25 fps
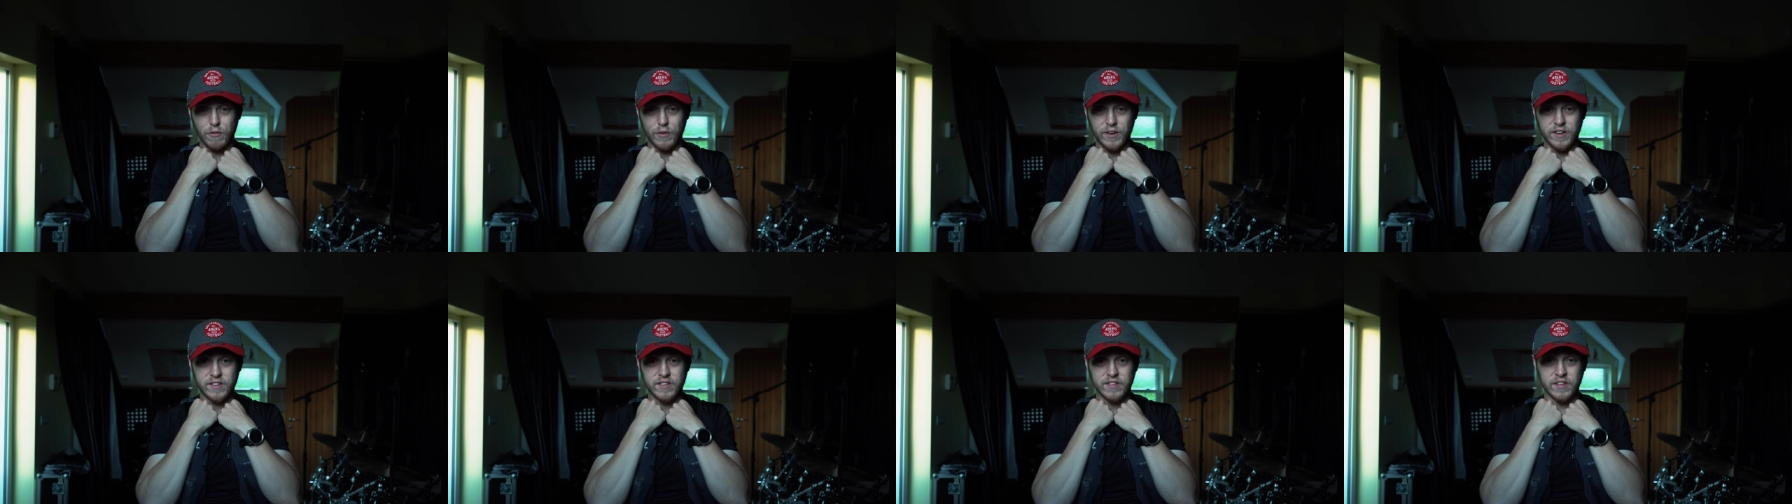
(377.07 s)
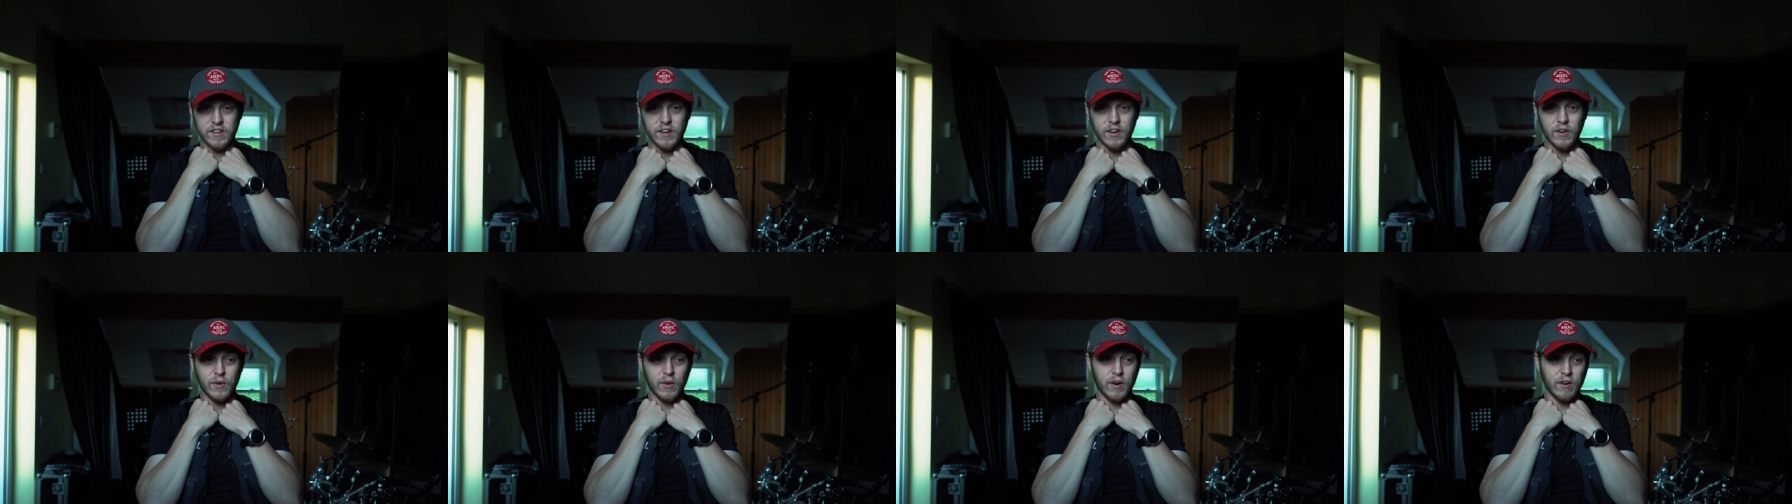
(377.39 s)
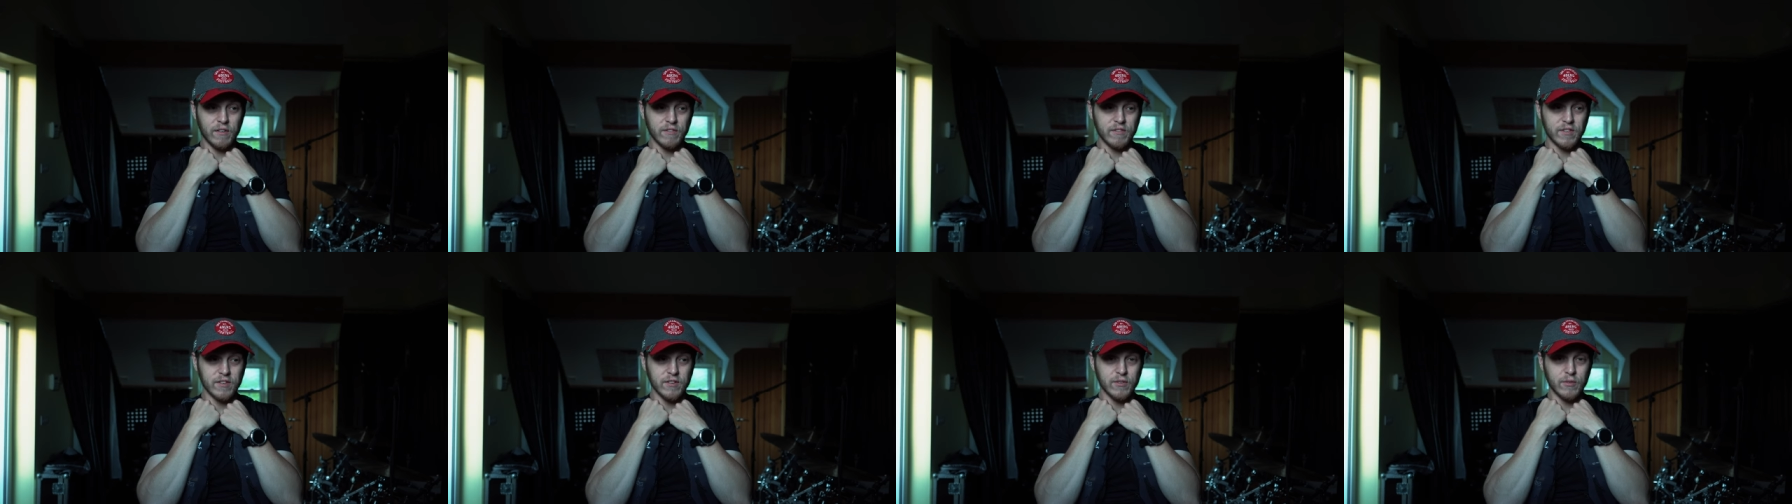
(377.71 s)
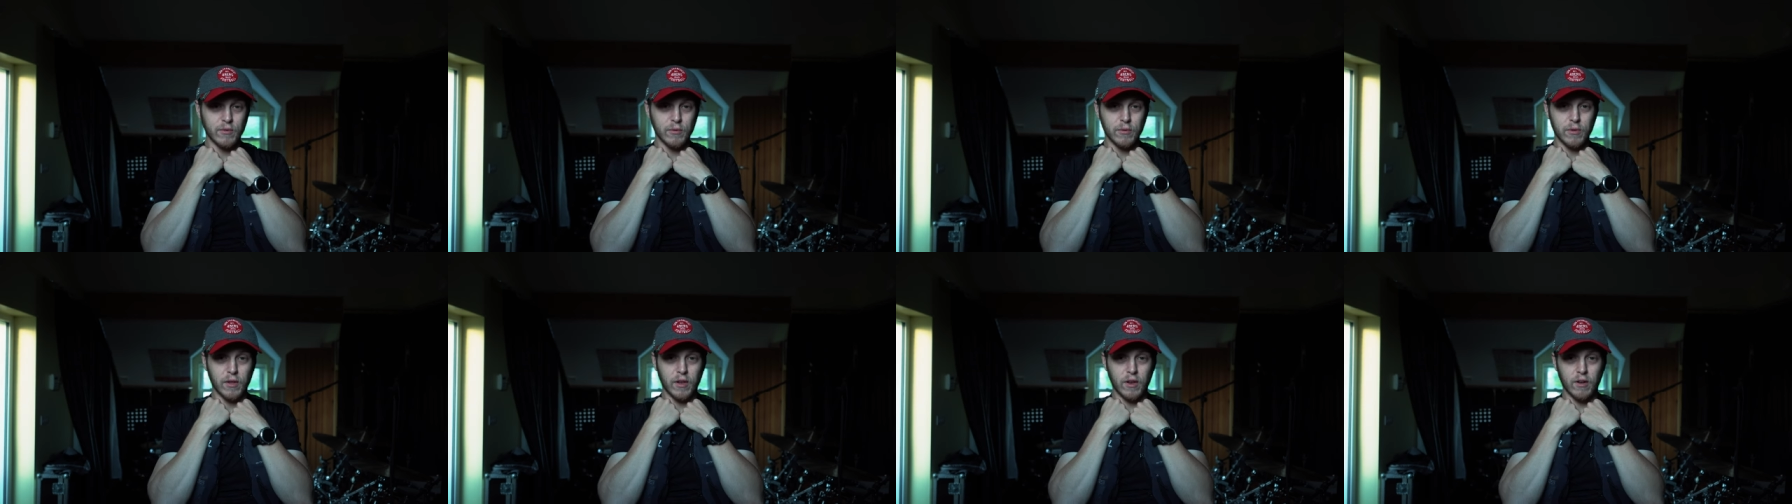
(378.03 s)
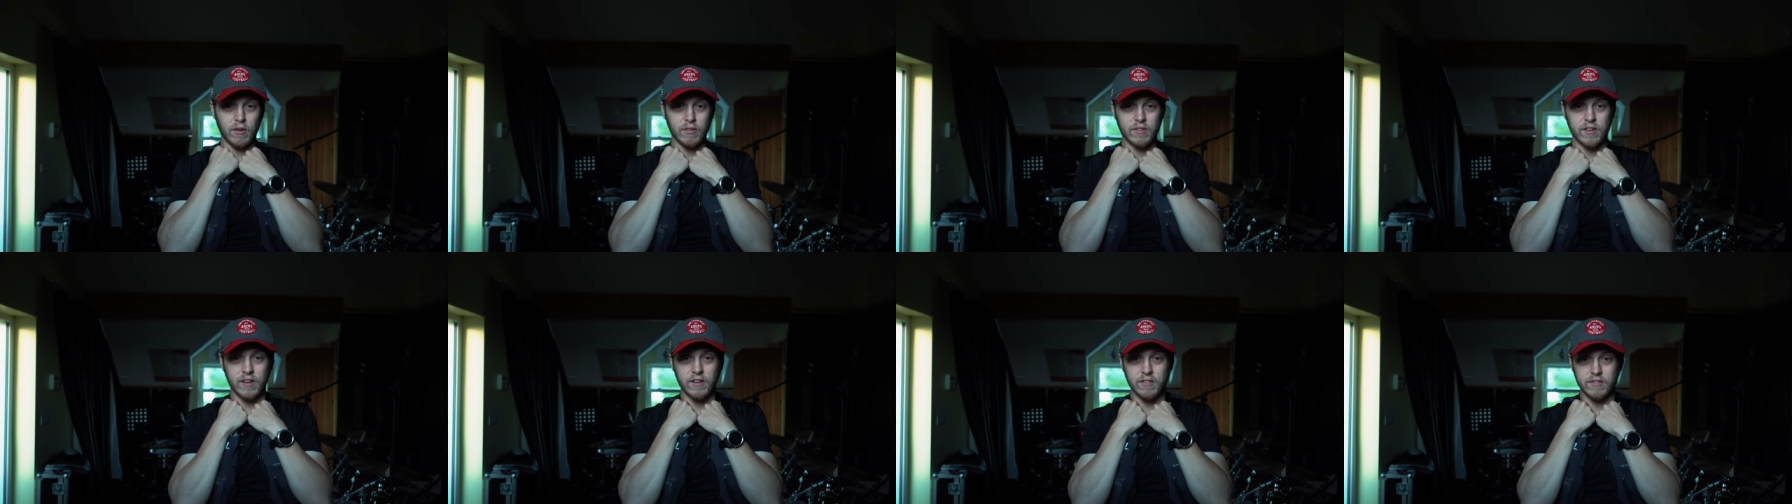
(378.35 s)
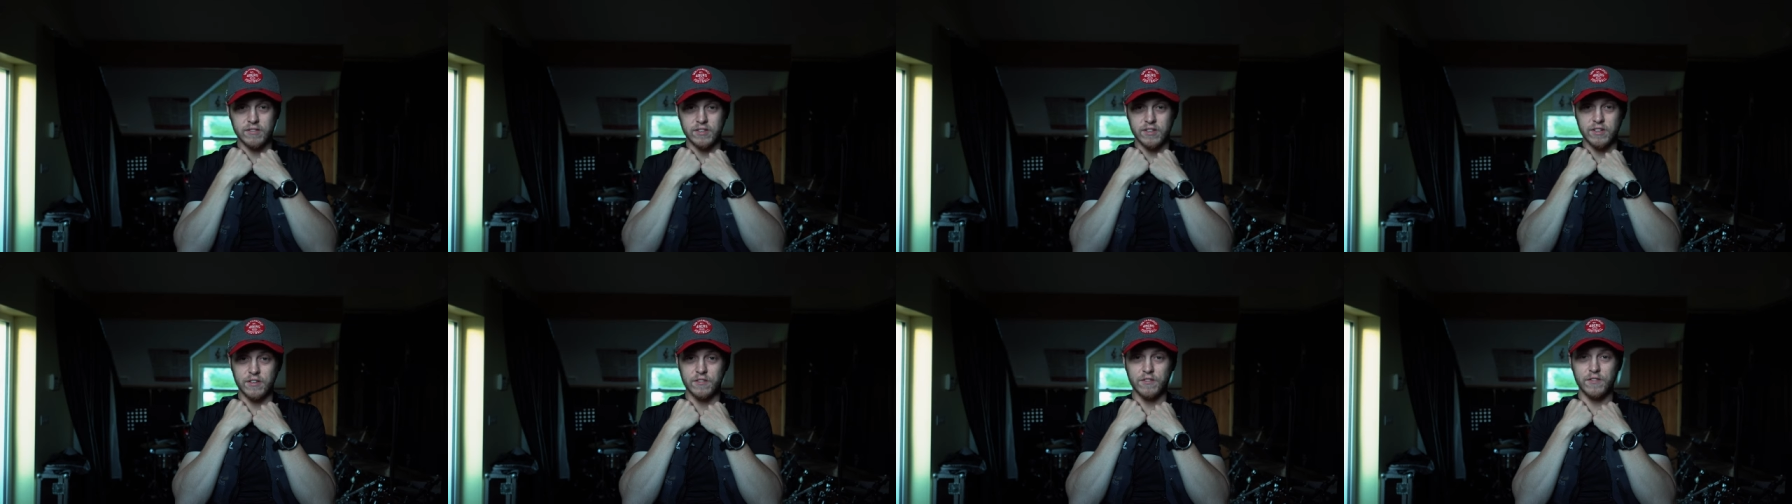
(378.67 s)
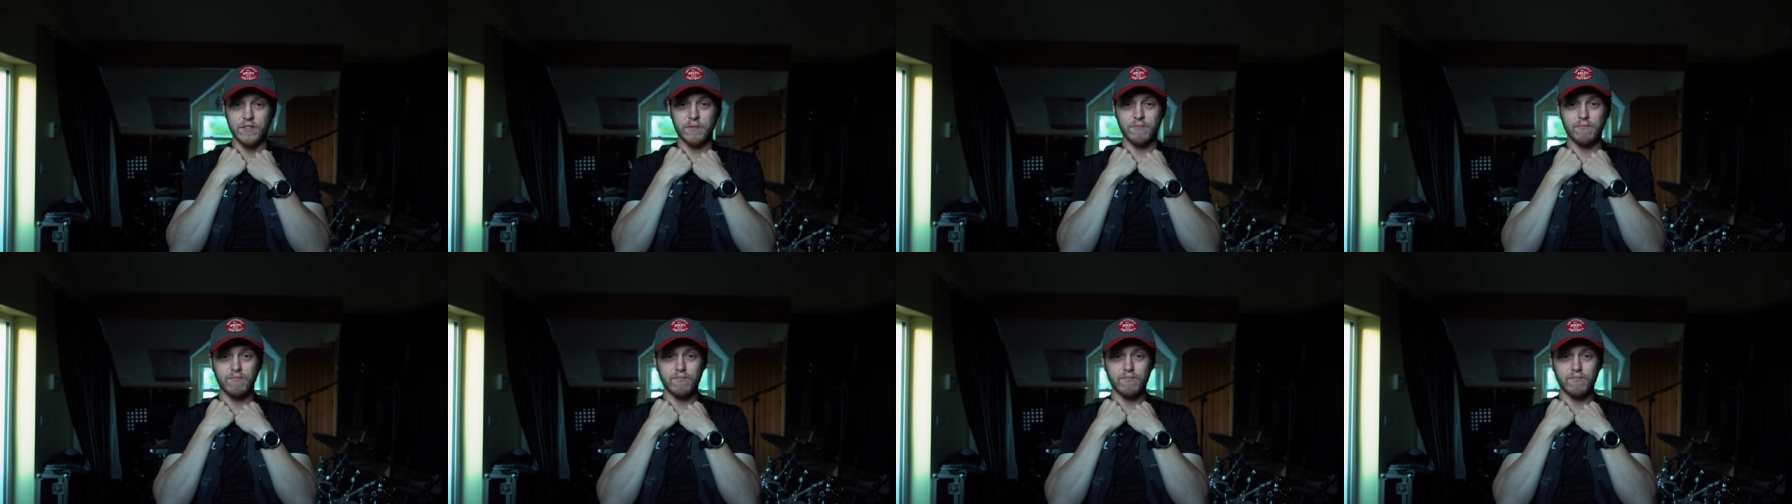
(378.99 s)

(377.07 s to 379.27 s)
weeks ago after all the lockdown stuff.